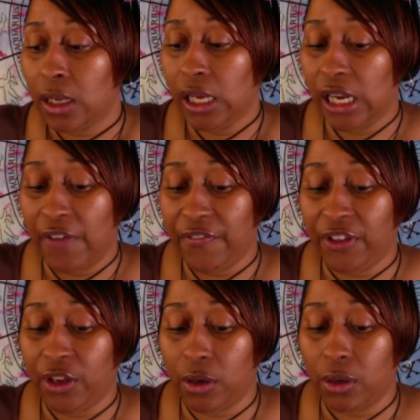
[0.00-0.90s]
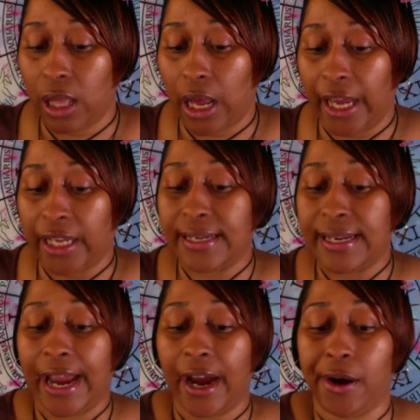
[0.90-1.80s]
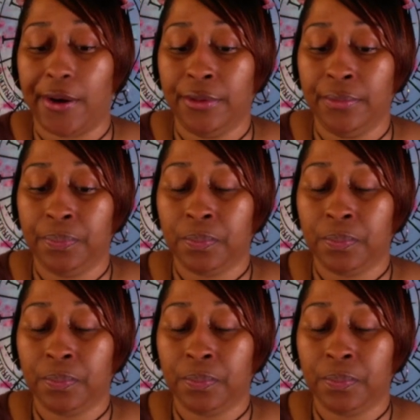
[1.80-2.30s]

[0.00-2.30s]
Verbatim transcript: And I feel like now